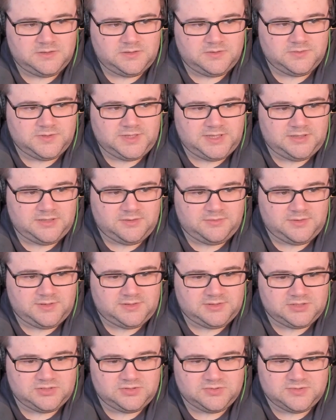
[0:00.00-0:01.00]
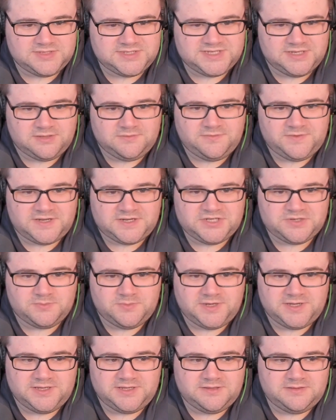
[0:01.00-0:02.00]
Okay, going out the doors the old-fashioned
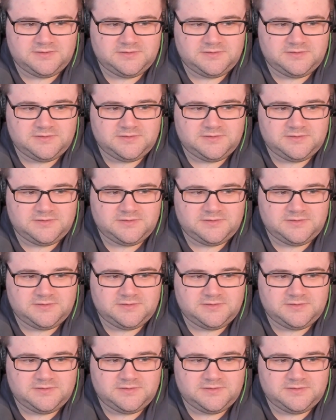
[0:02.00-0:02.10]
way.